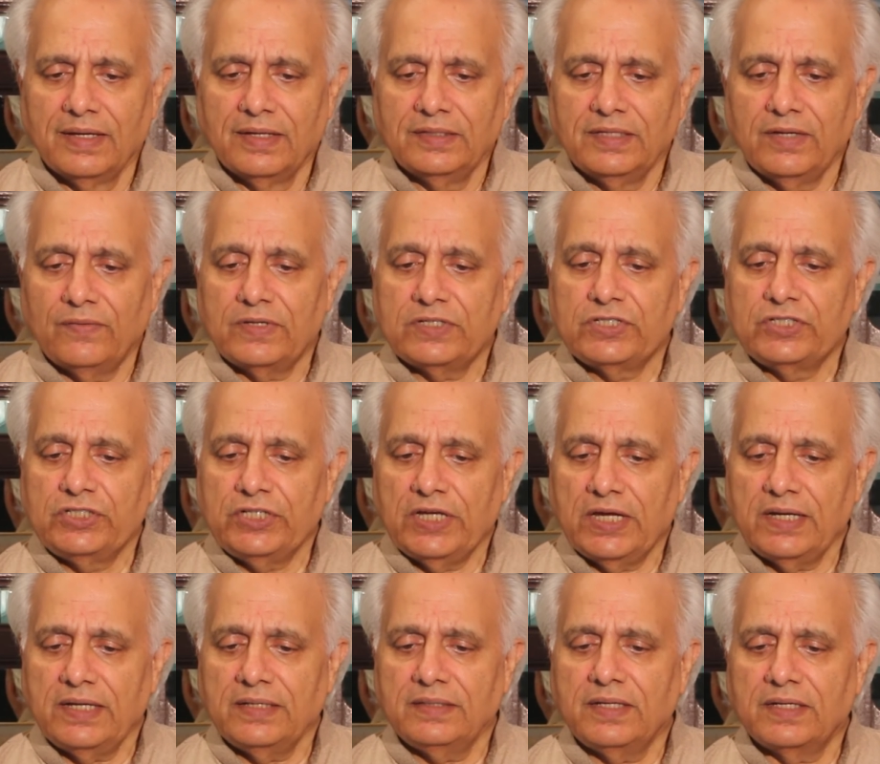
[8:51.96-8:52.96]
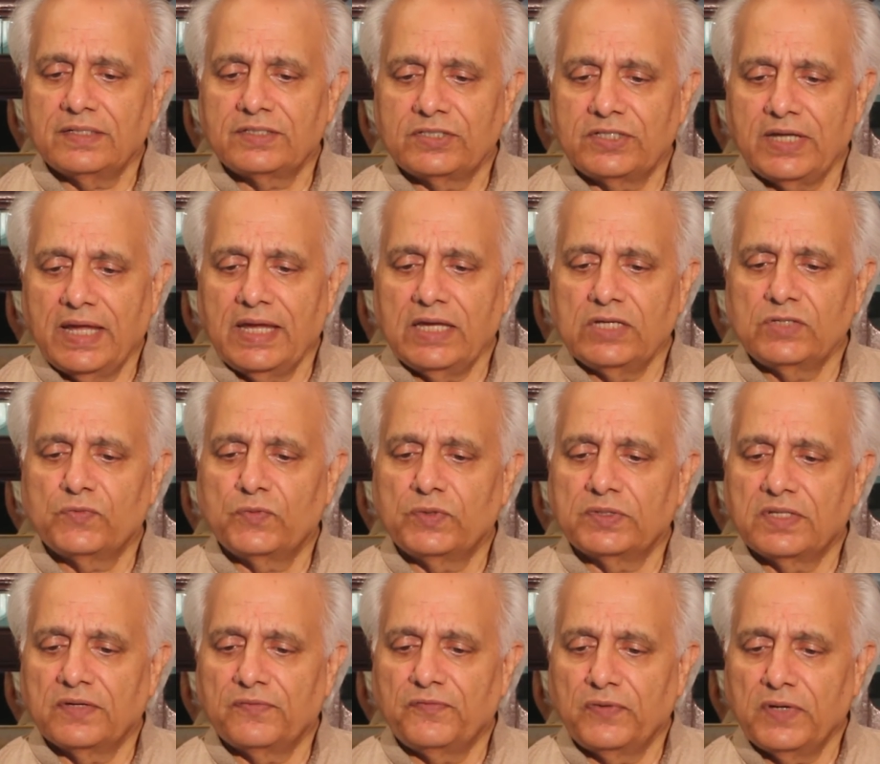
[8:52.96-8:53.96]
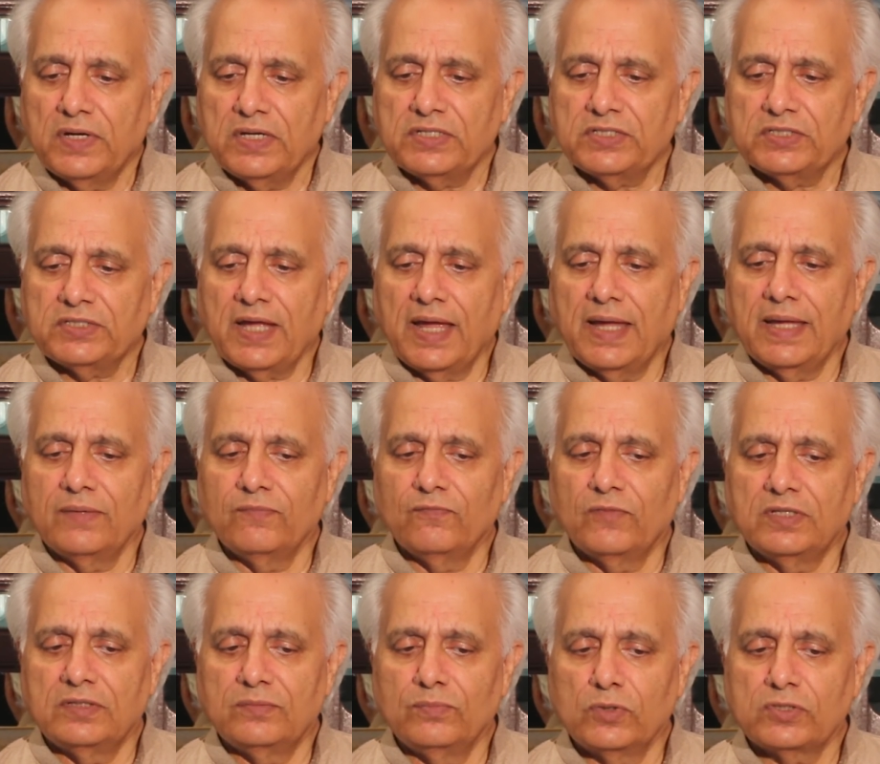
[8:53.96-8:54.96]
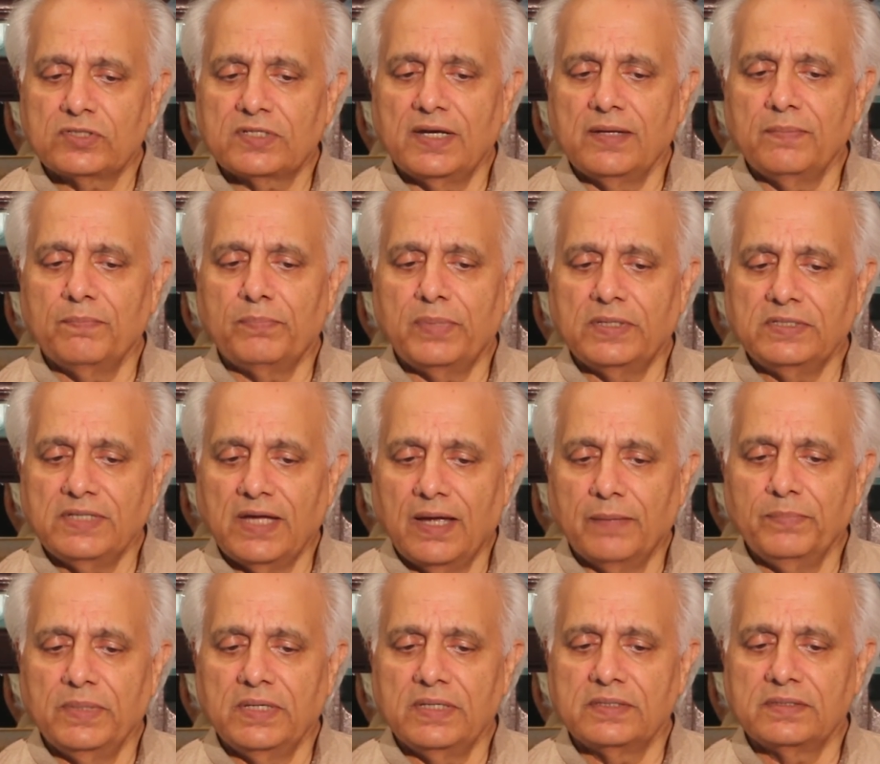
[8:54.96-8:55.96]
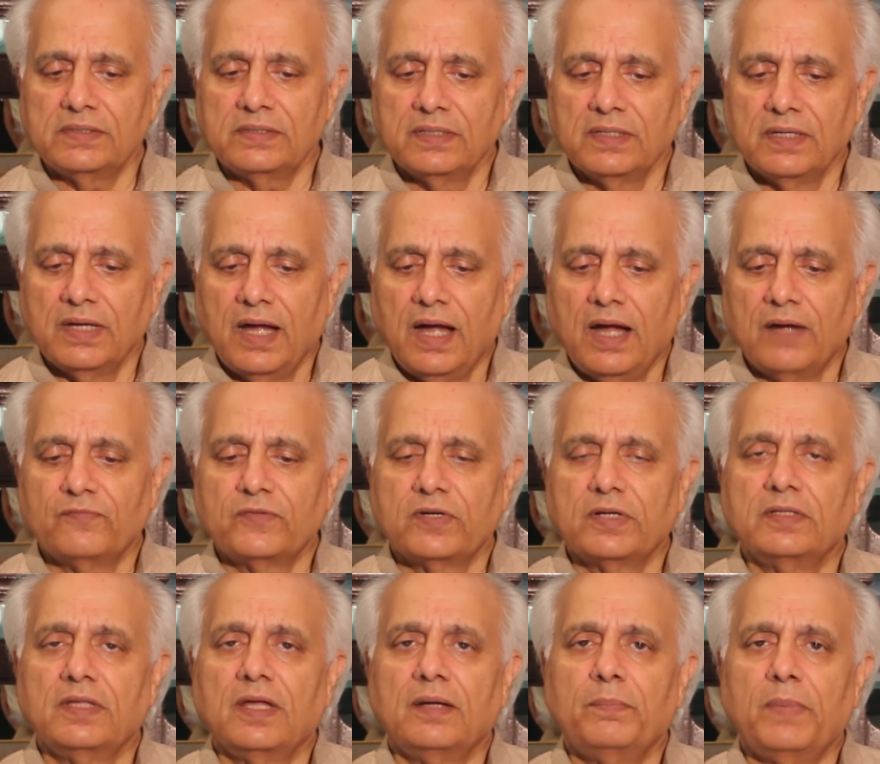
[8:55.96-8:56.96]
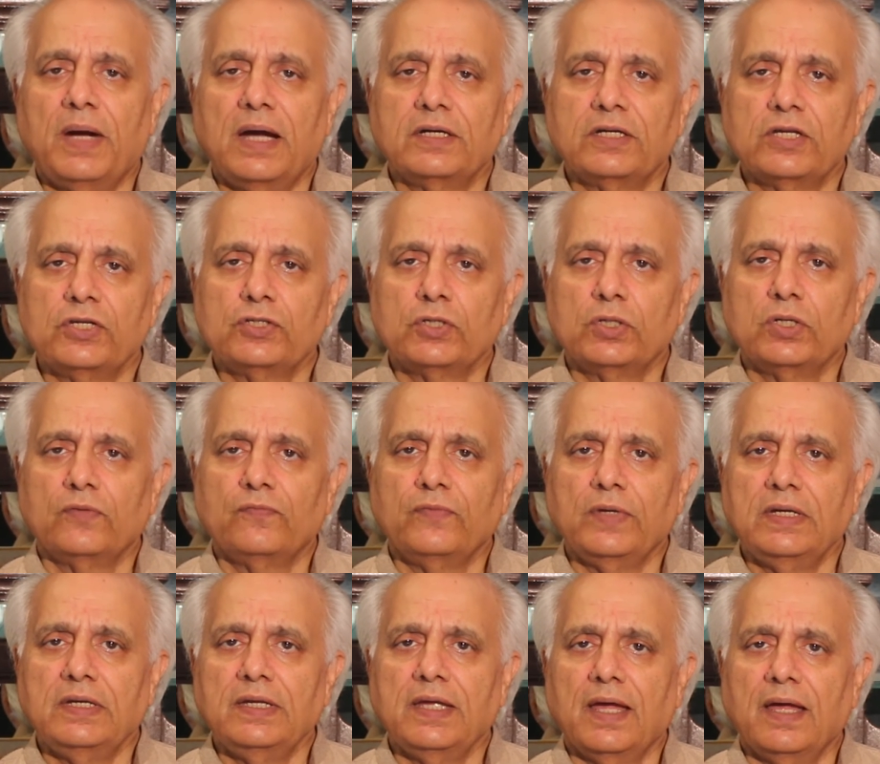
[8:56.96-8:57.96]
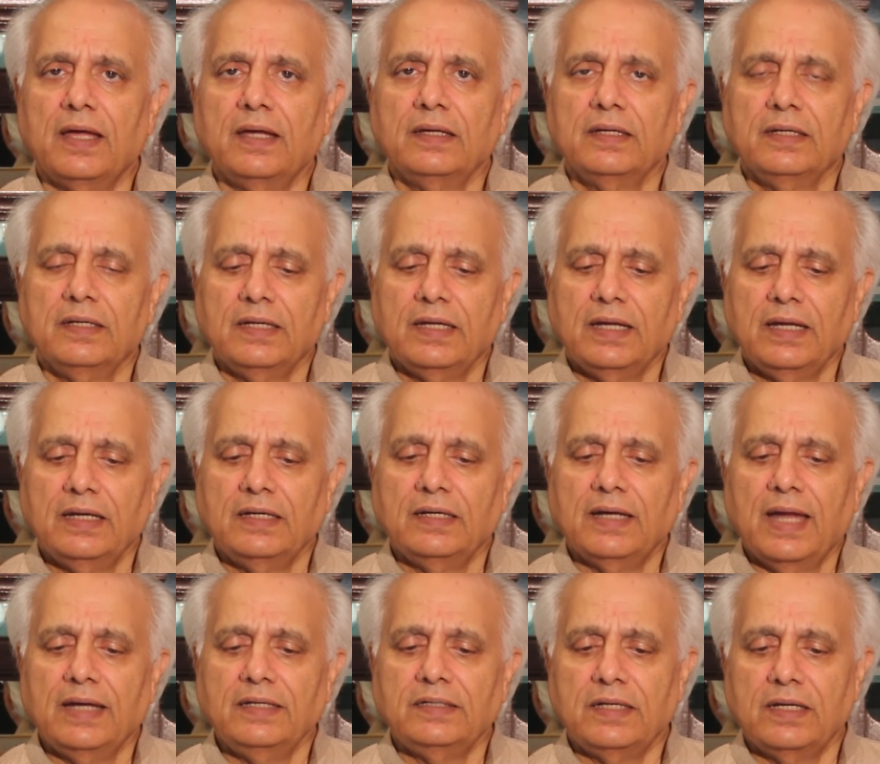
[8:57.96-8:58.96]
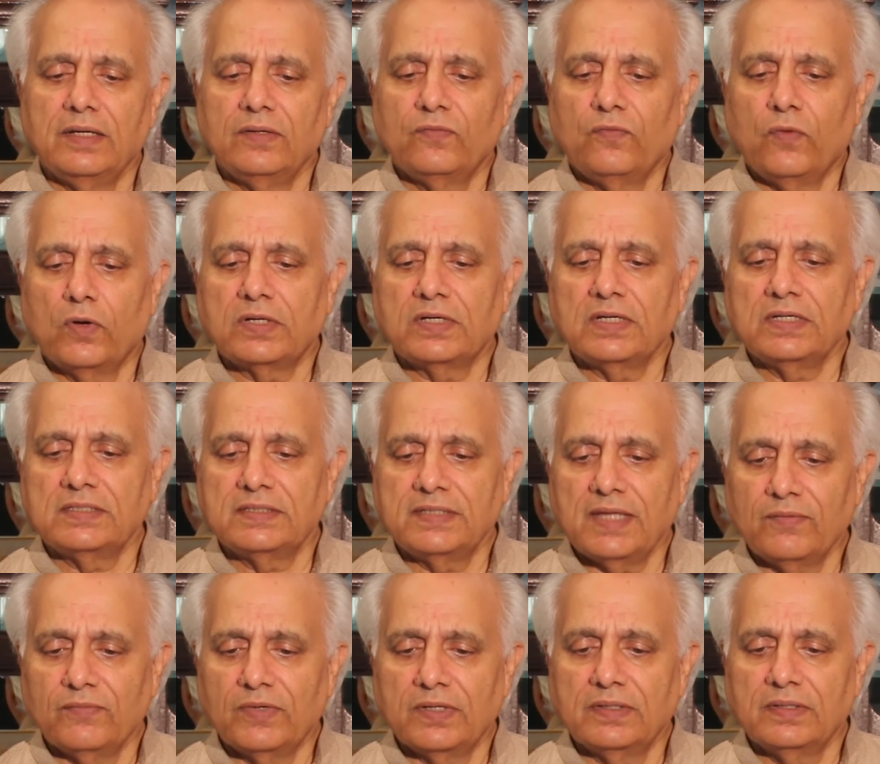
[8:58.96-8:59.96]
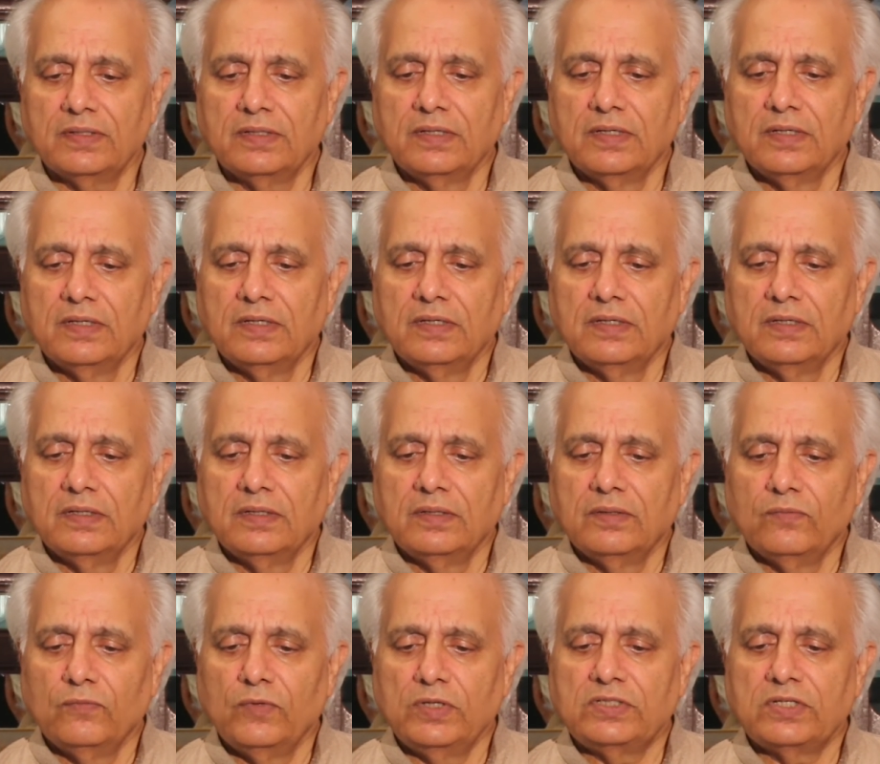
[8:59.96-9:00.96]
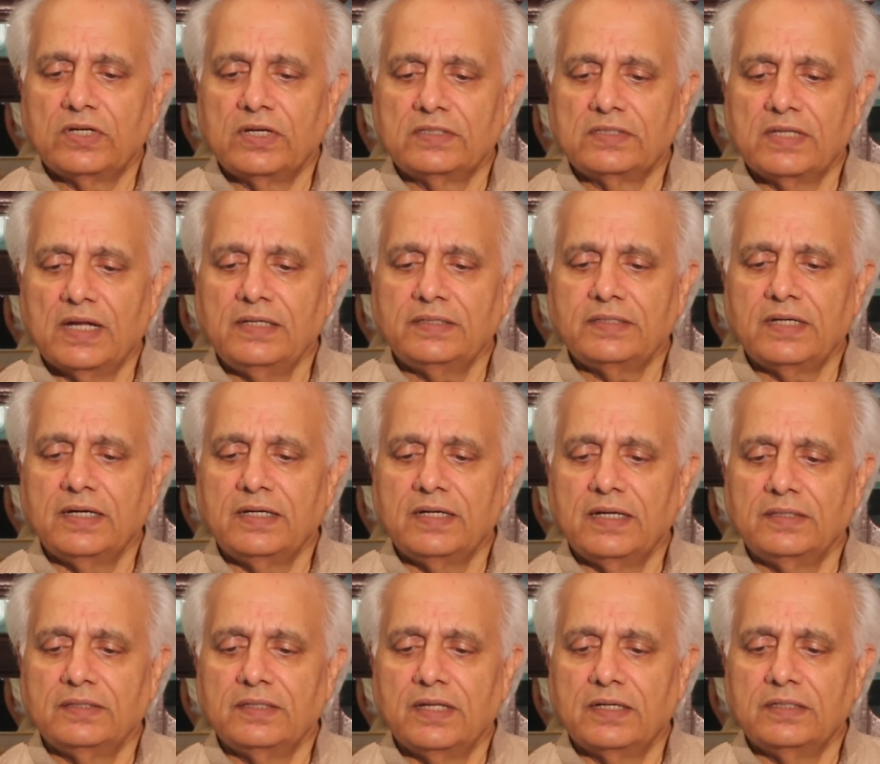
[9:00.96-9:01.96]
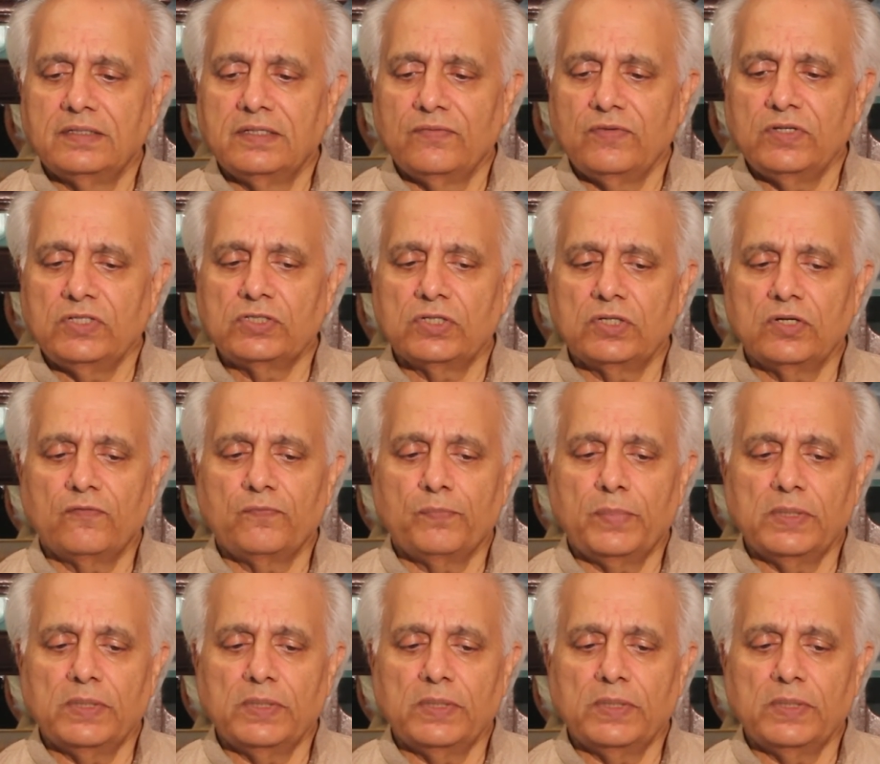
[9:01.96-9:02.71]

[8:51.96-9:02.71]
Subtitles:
They were sharing the stage for the first time with Muslim Punjabis after the partition of India in 1947, which resulted in the division of